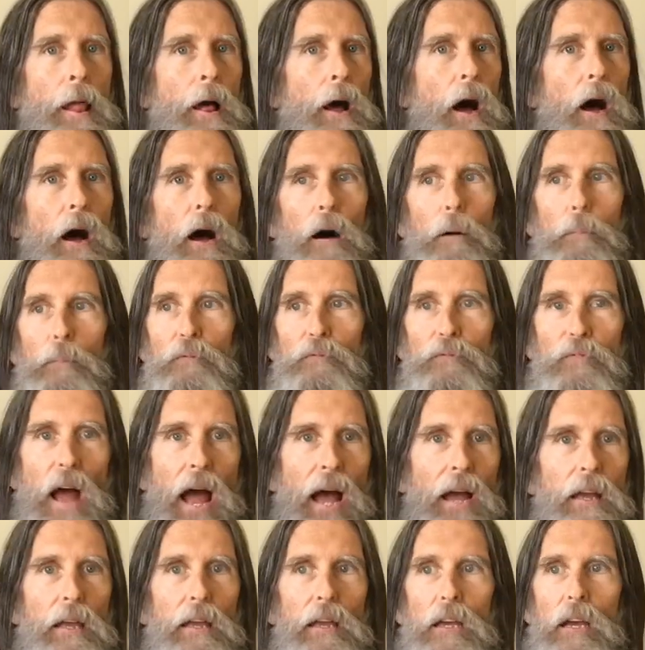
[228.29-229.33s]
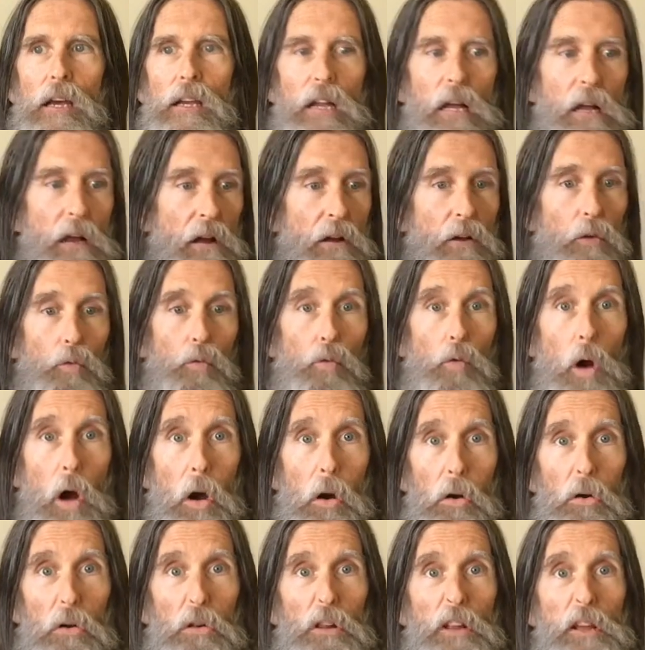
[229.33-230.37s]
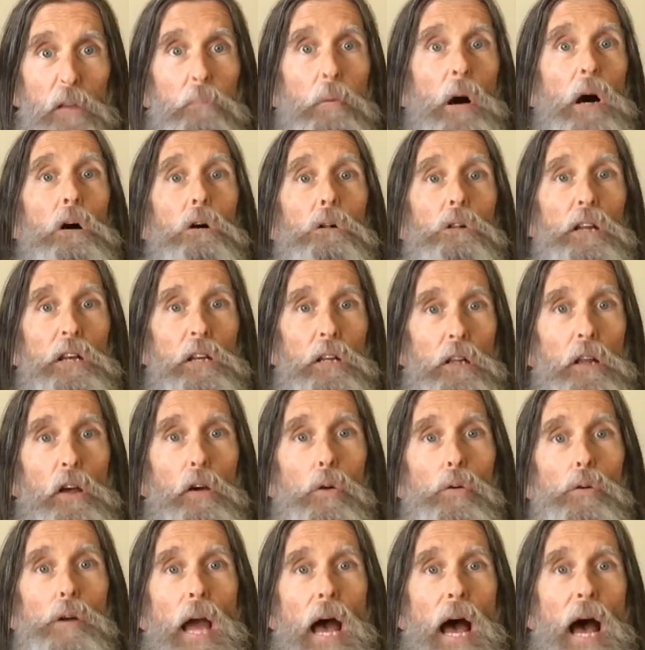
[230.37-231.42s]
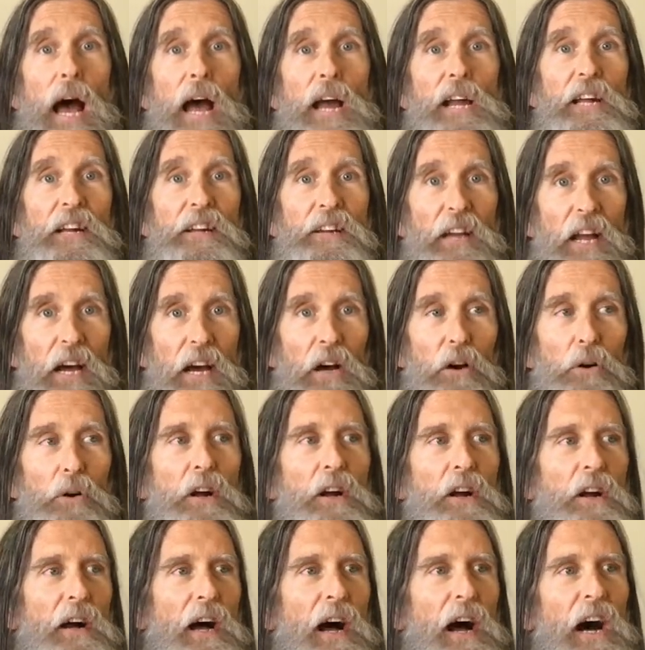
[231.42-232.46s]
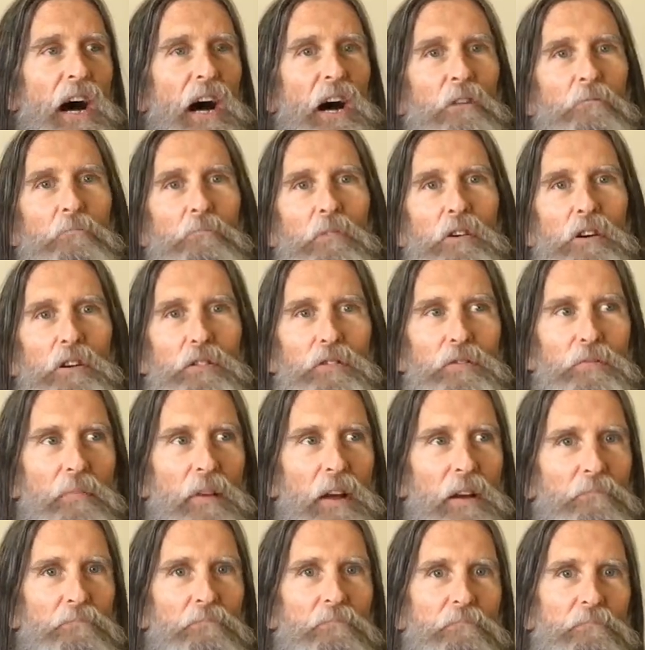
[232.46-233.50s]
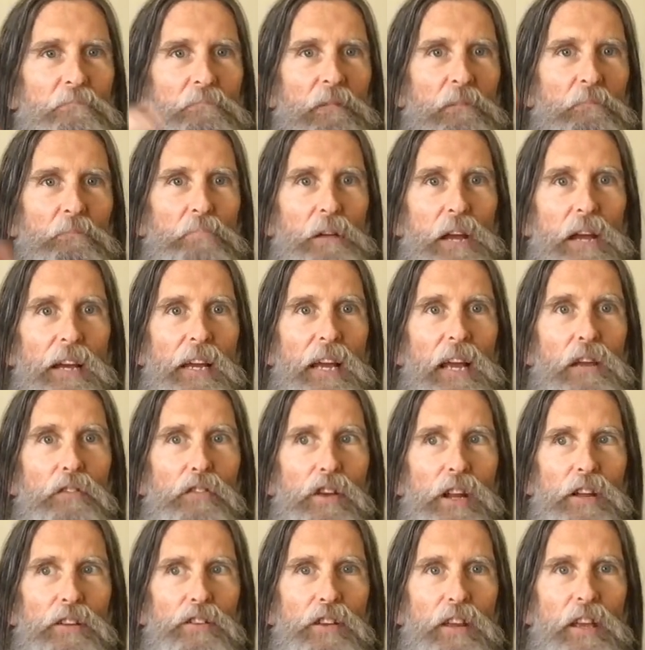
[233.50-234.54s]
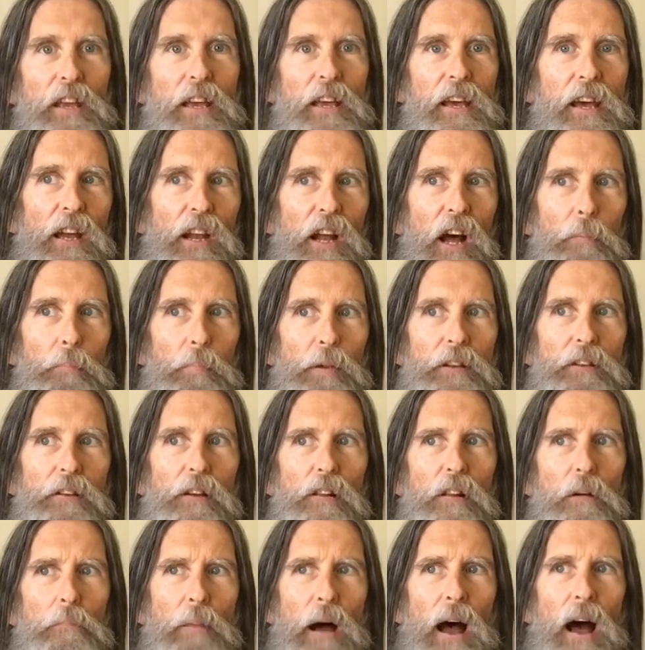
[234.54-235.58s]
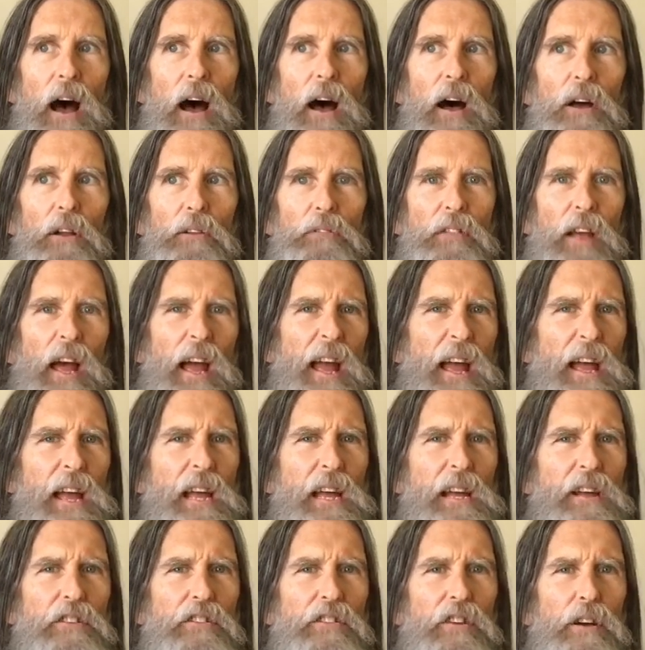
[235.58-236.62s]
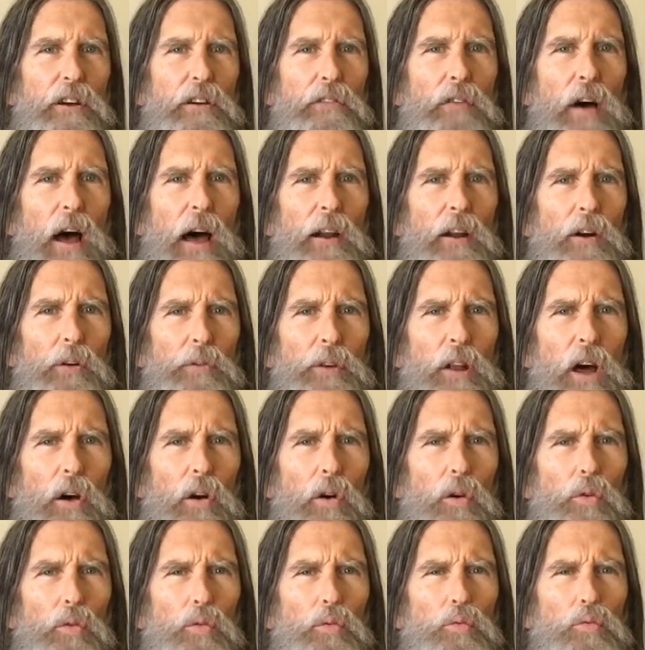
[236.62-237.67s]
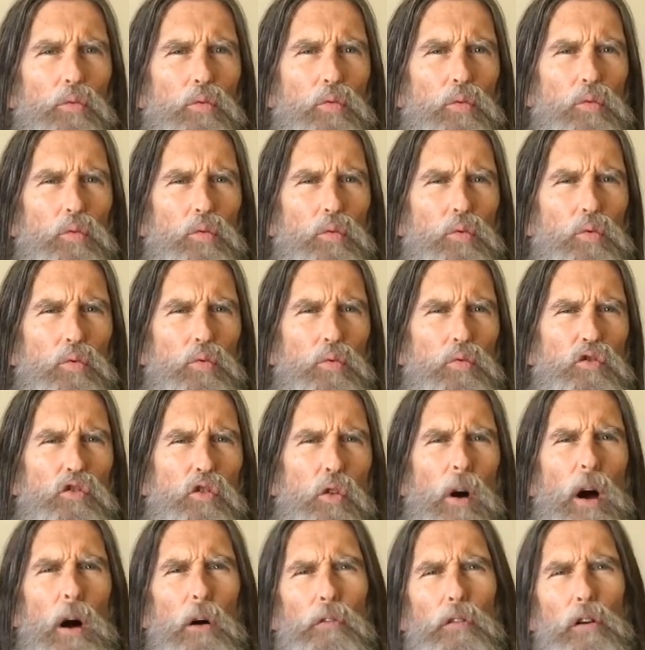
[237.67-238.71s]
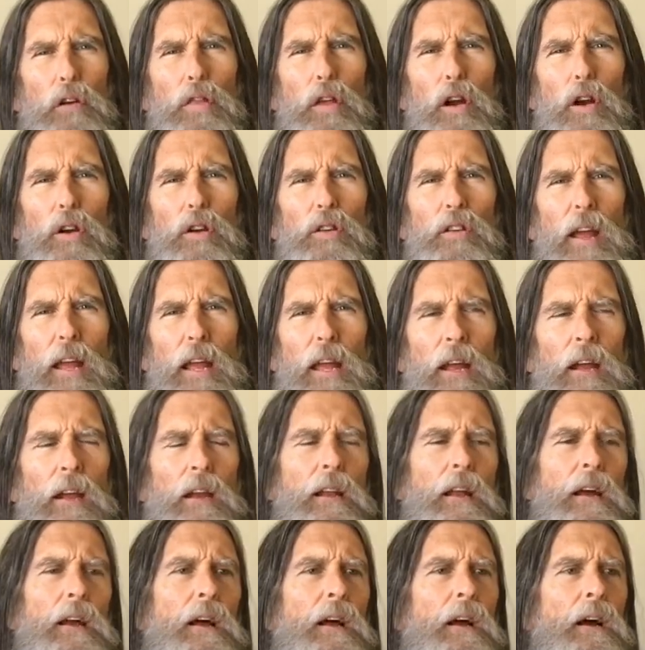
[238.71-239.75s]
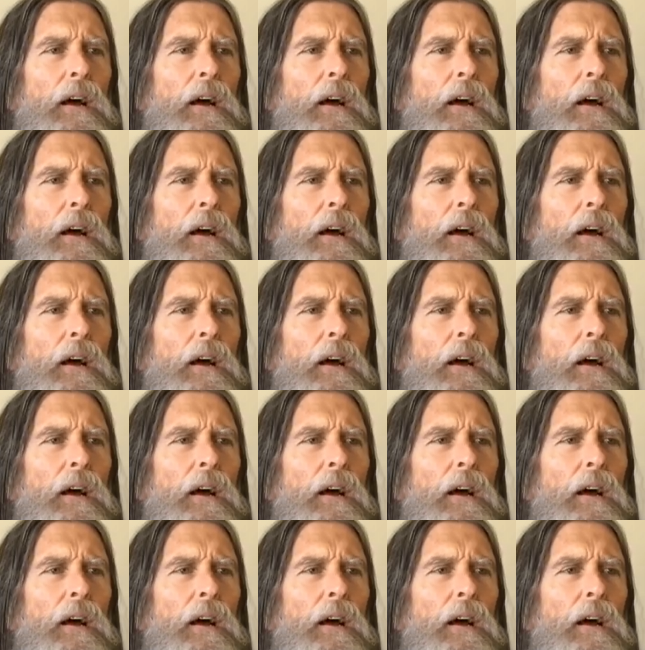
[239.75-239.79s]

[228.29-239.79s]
Um, fat kid, roly-poly little guy, you know, um, was big even as a kid up until about the age of, I don't know, twelve or thirteen.